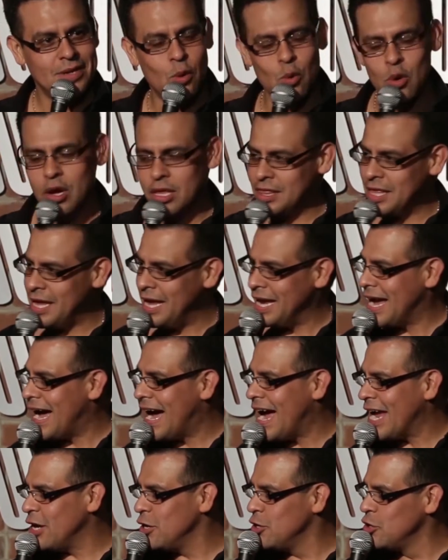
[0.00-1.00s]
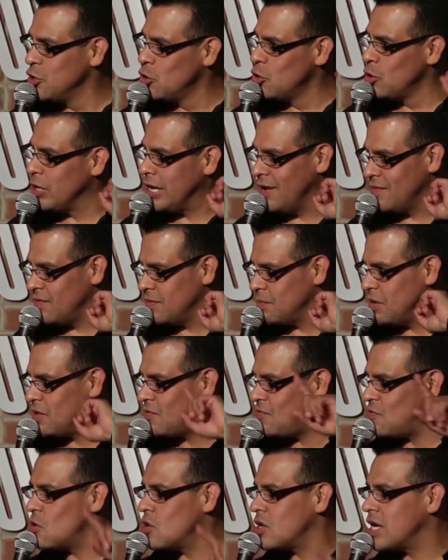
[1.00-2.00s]
One thing I knew even
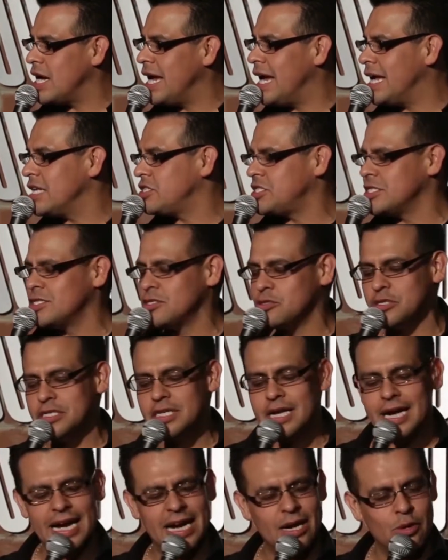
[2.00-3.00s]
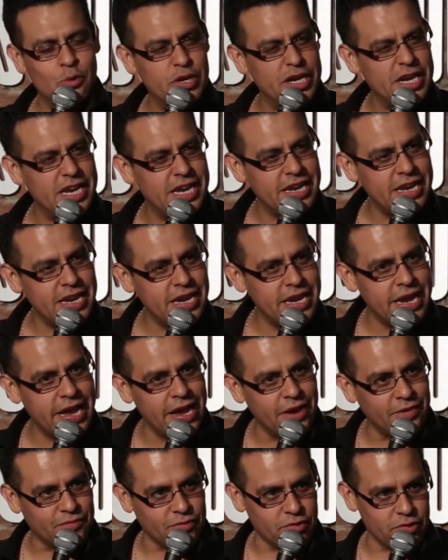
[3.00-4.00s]
before I had children, I would
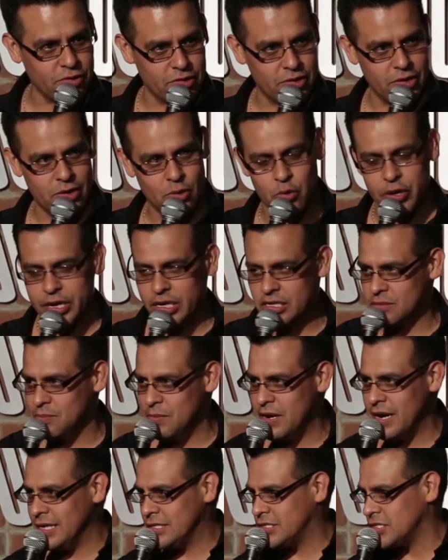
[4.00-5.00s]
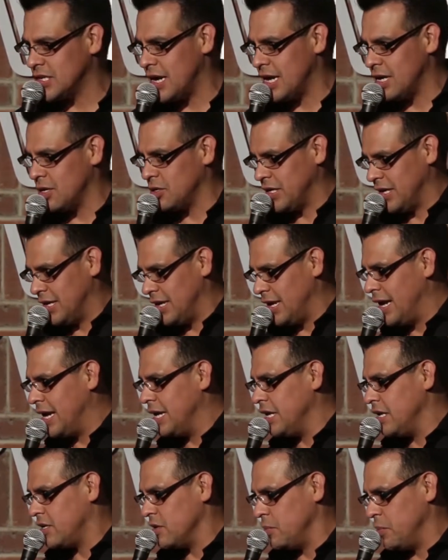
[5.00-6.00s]
never raise my child in
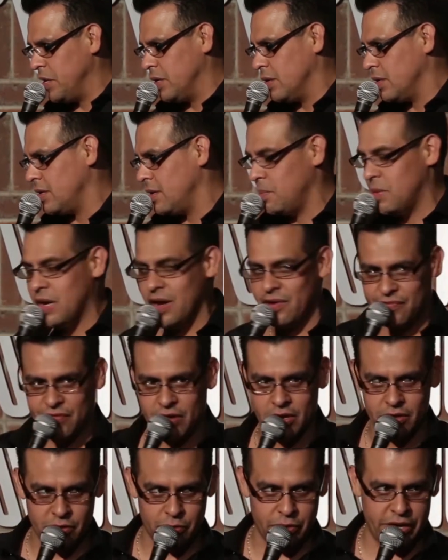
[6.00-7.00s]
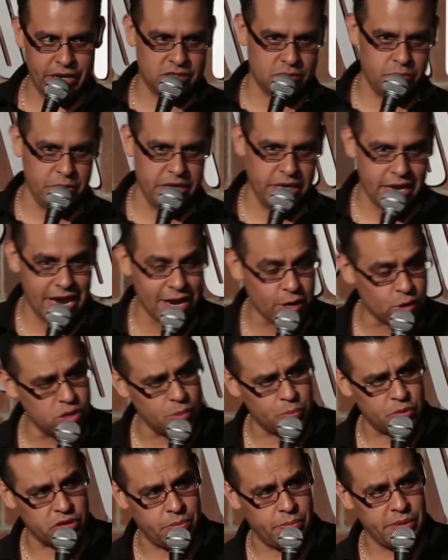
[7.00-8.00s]
any demeanor that my father raised me. I
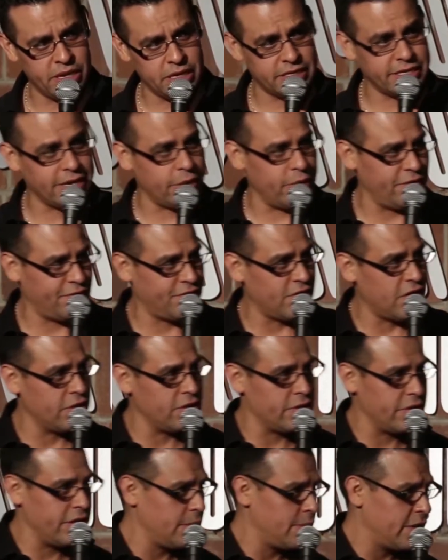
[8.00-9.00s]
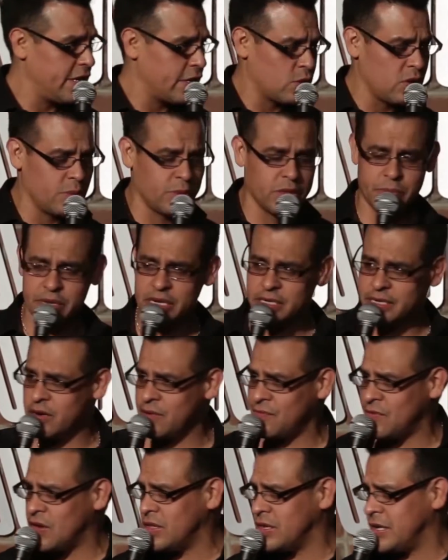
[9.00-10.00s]
grew up with a military father. Anybody grow up with a
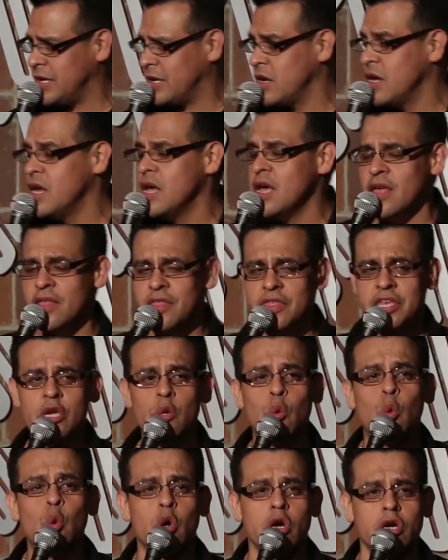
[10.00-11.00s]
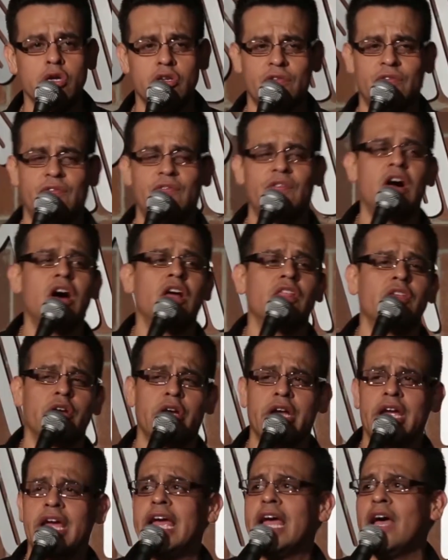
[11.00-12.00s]
military father here? The worst
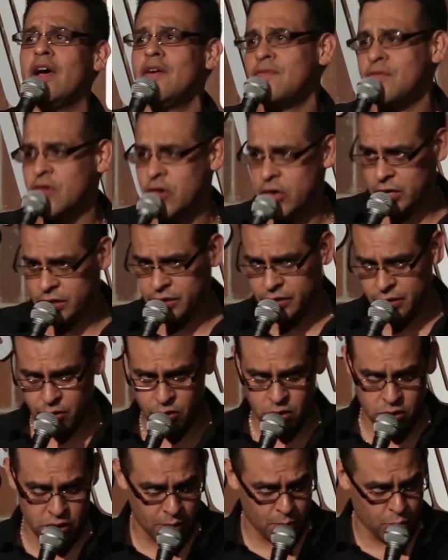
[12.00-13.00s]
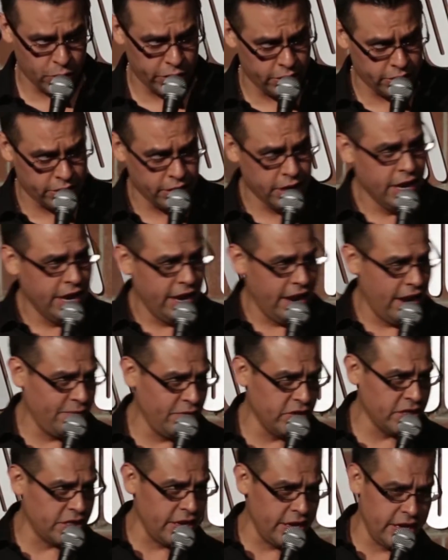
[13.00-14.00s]
father ever to grow up with.
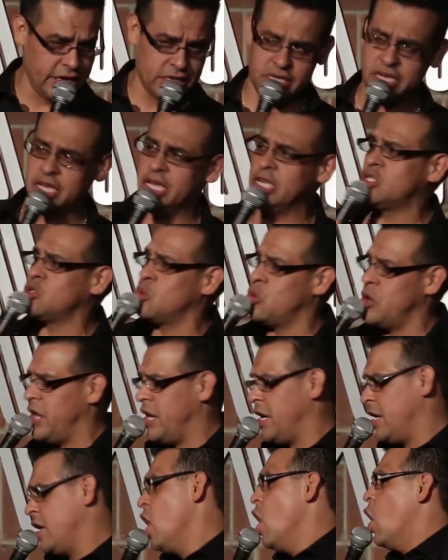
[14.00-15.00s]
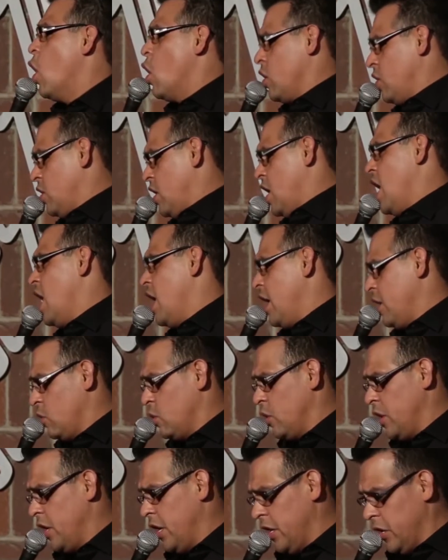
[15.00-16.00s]
Everything is his way or the
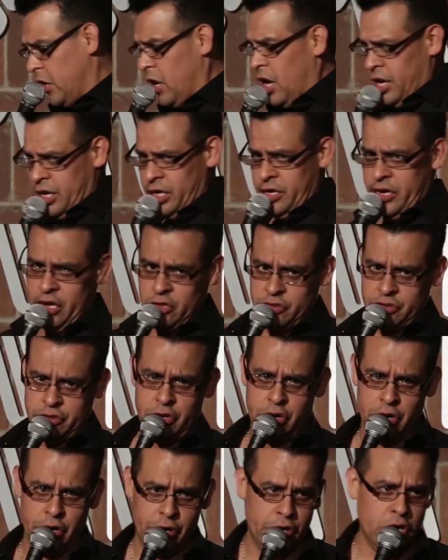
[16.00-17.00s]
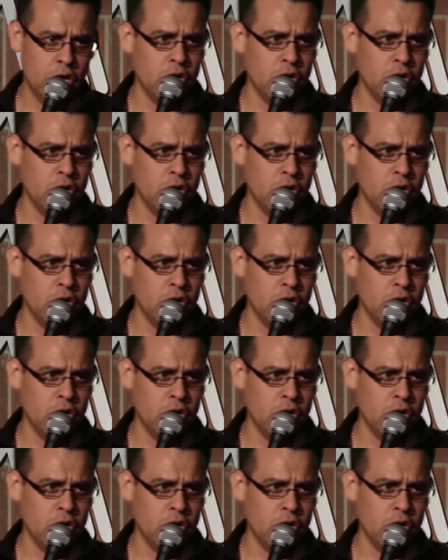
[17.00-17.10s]
highway. Yes, sir.